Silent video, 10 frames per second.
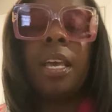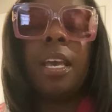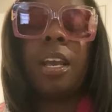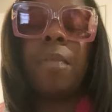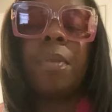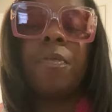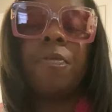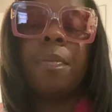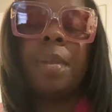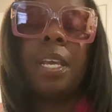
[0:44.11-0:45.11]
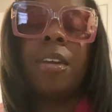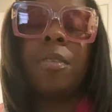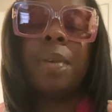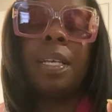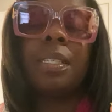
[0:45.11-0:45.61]
It could be a feminine
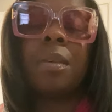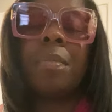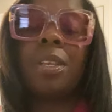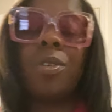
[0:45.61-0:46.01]
here being summoned to